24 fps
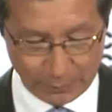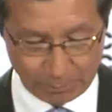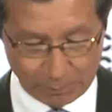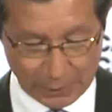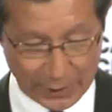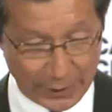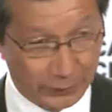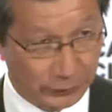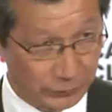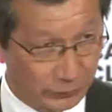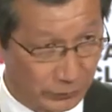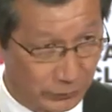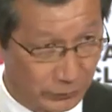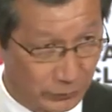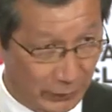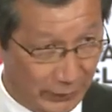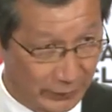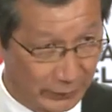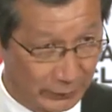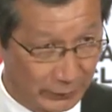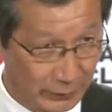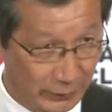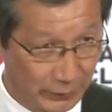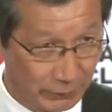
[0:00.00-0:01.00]
By
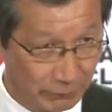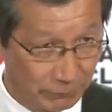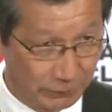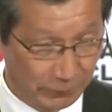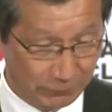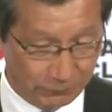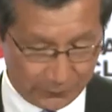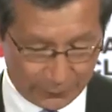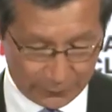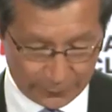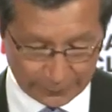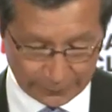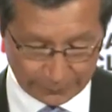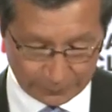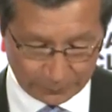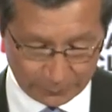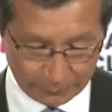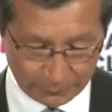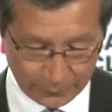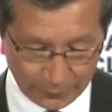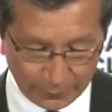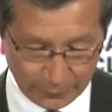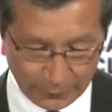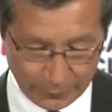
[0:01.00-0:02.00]

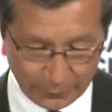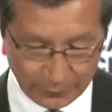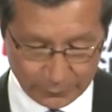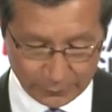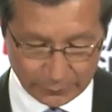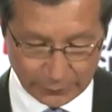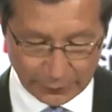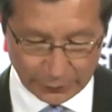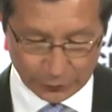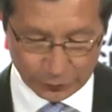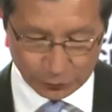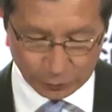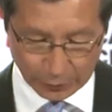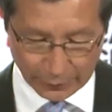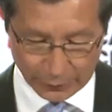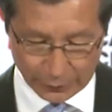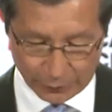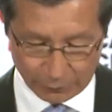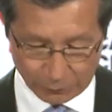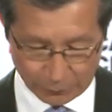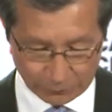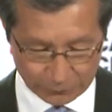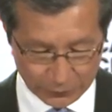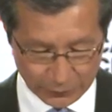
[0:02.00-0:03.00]
2015, their
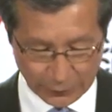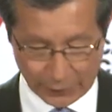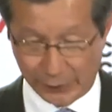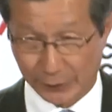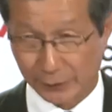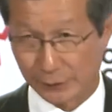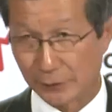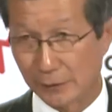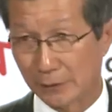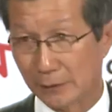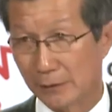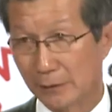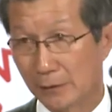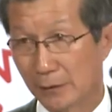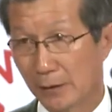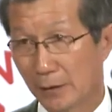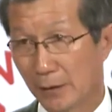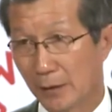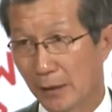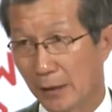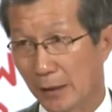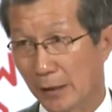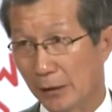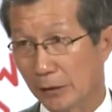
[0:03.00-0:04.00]
trade with China
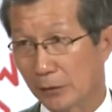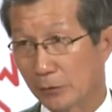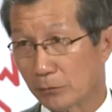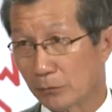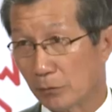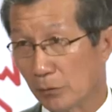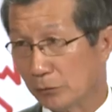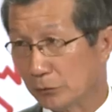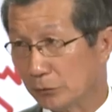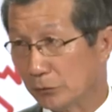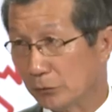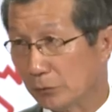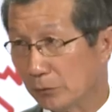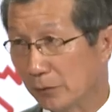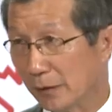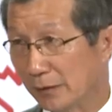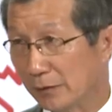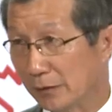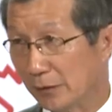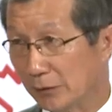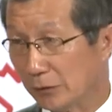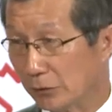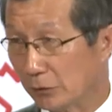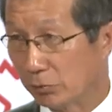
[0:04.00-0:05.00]
had grown to
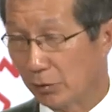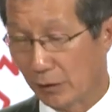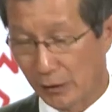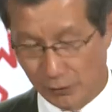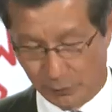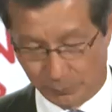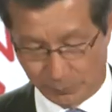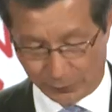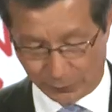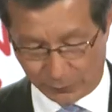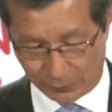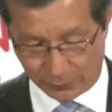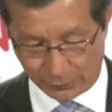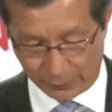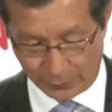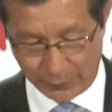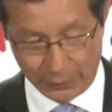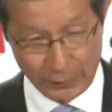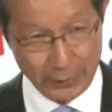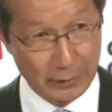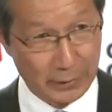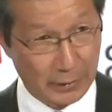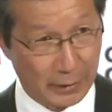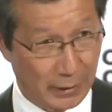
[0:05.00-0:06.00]
an incredible
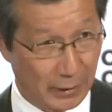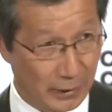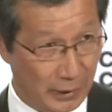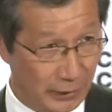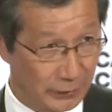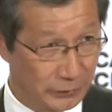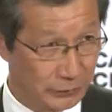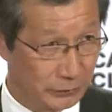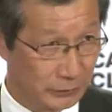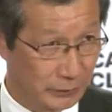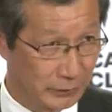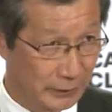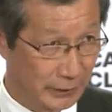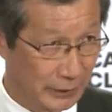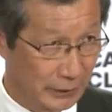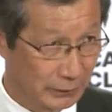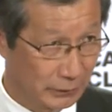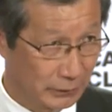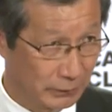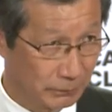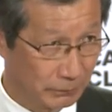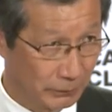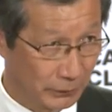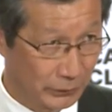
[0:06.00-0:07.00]

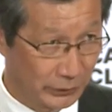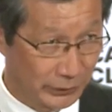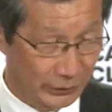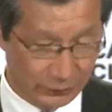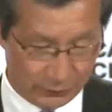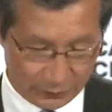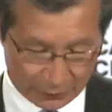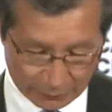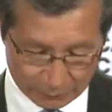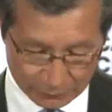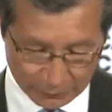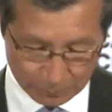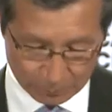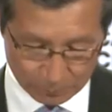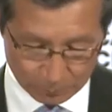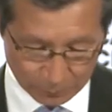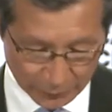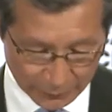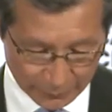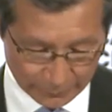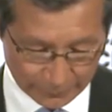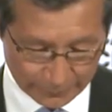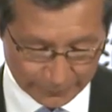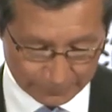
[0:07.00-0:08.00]
$137
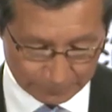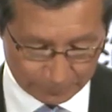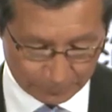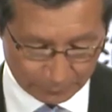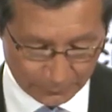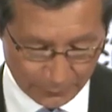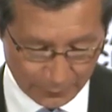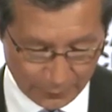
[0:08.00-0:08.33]
billion,